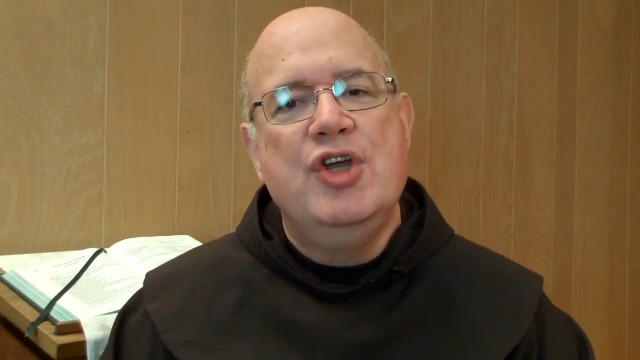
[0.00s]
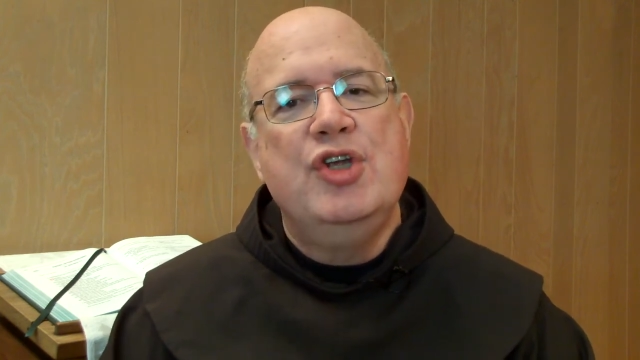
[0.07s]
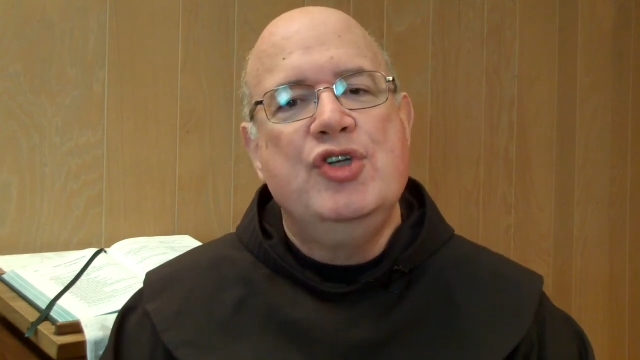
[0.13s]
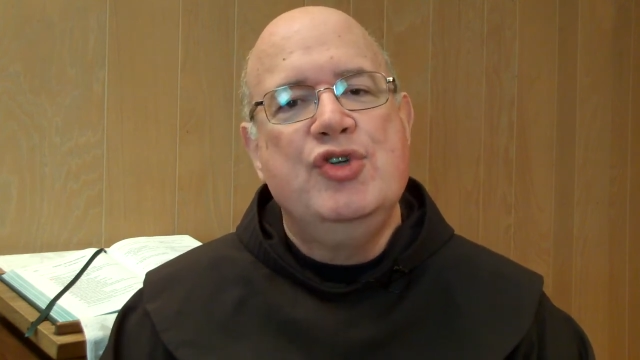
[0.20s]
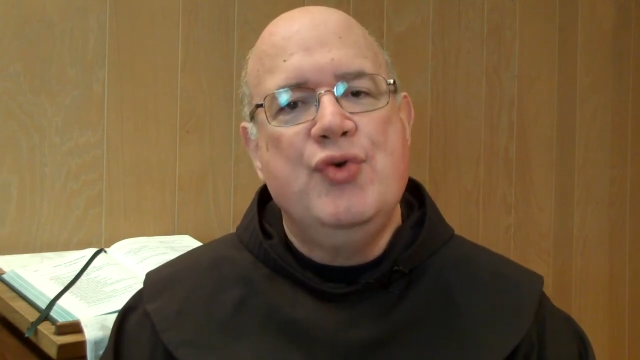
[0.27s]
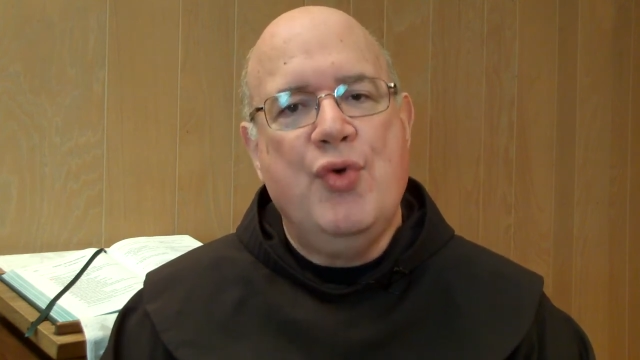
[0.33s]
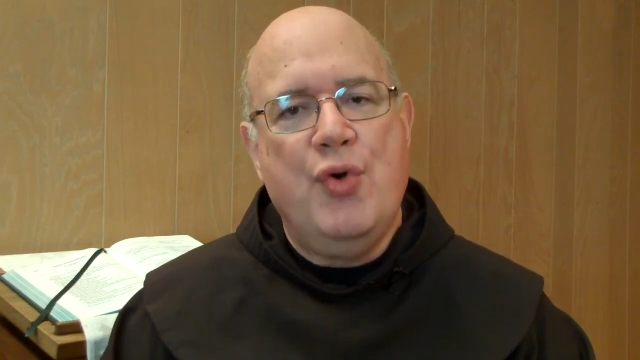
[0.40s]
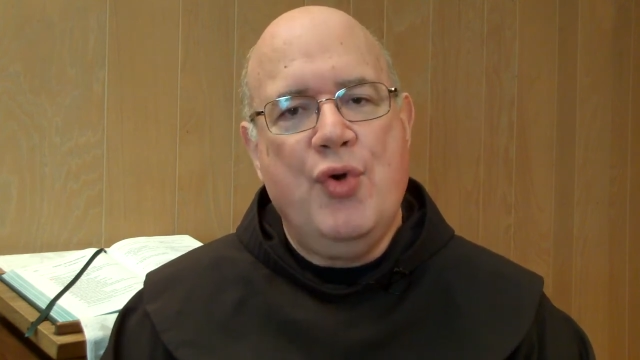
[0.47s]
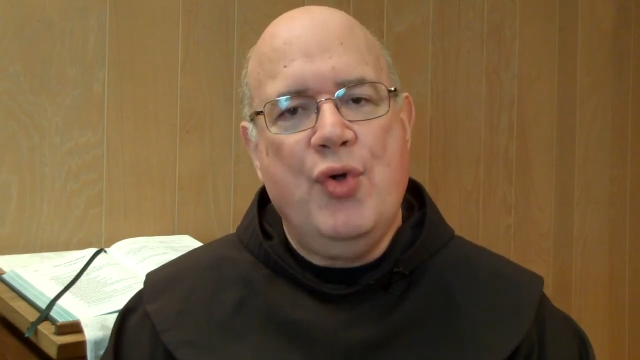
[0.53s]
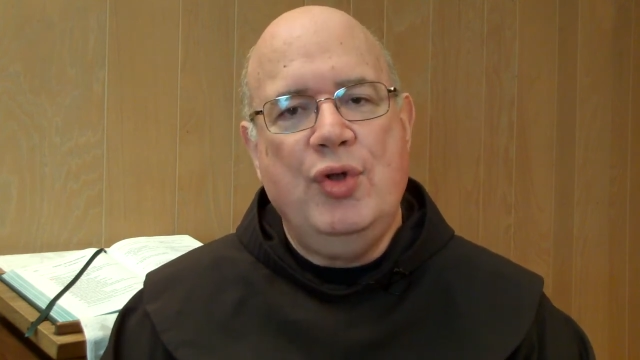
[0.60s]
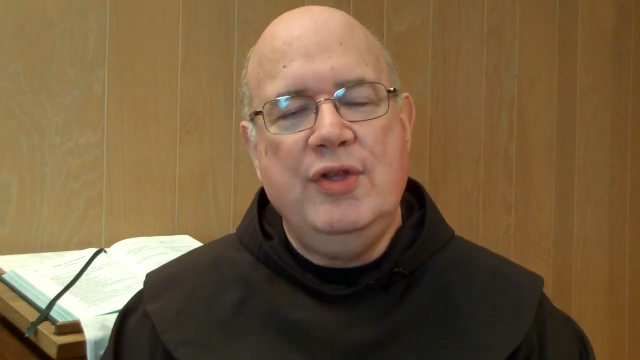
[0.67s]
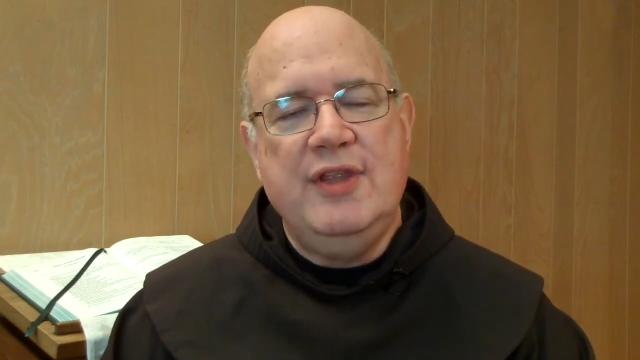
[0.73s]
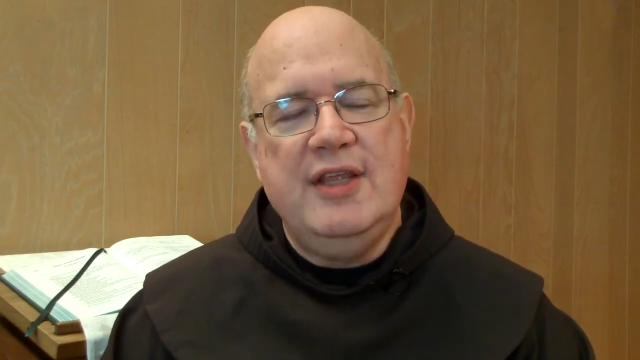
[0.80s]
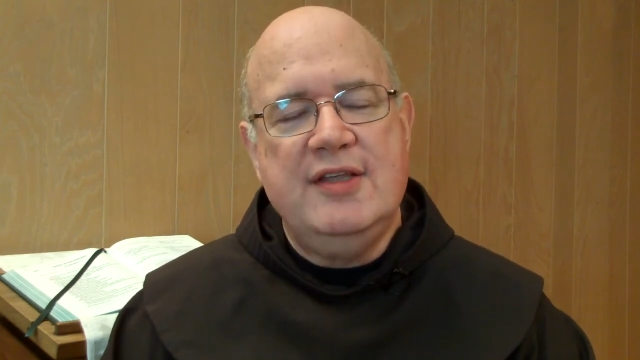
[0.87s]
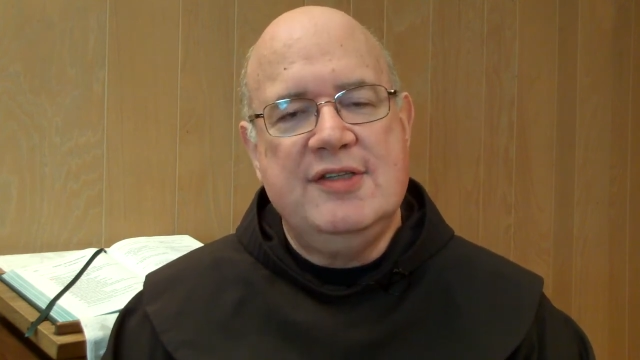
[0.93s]
to
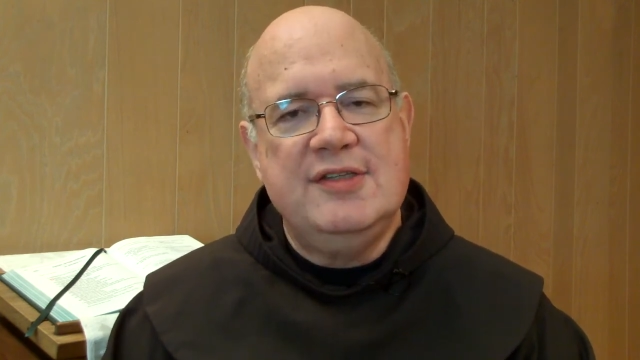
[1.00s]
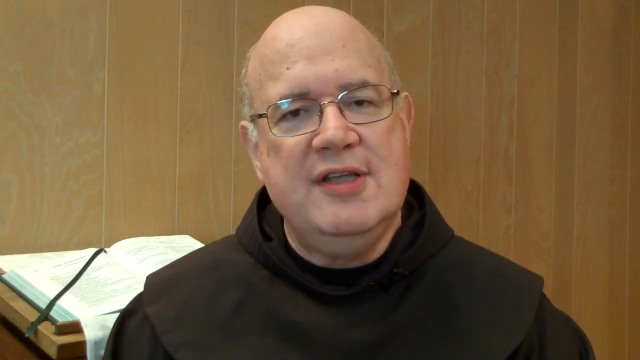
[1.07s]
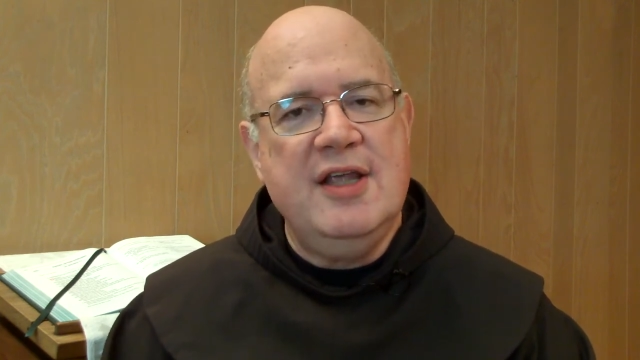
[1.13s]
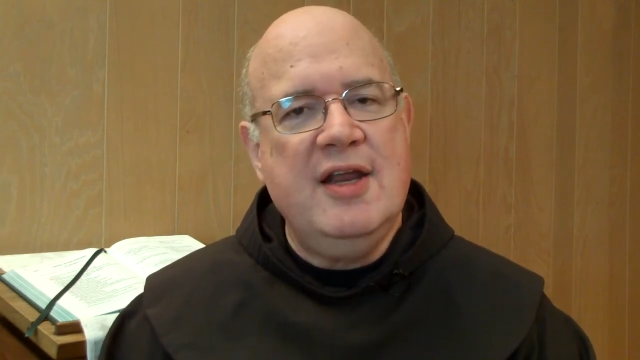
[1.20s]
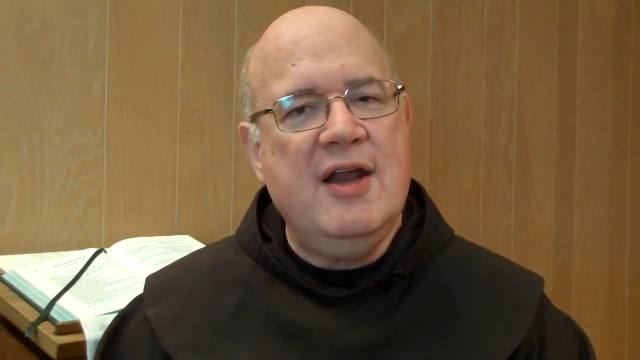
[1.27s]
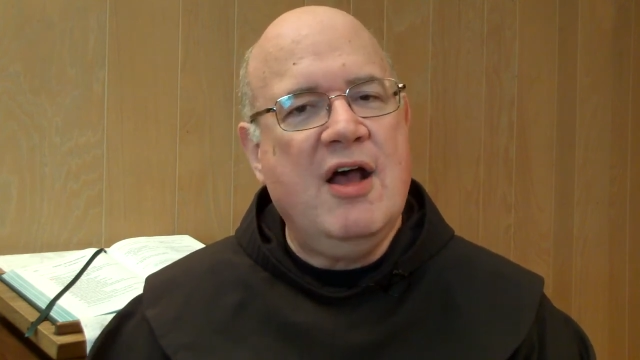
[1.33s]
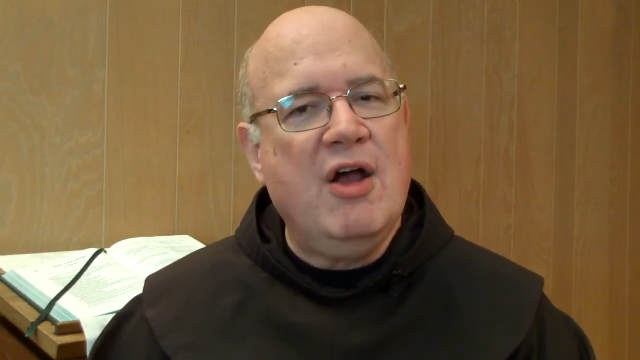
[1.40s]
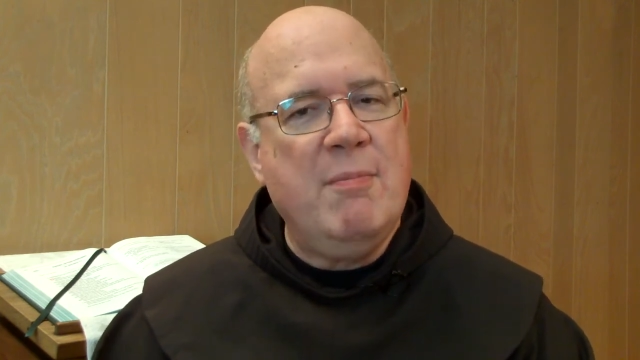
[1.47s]
hold this in our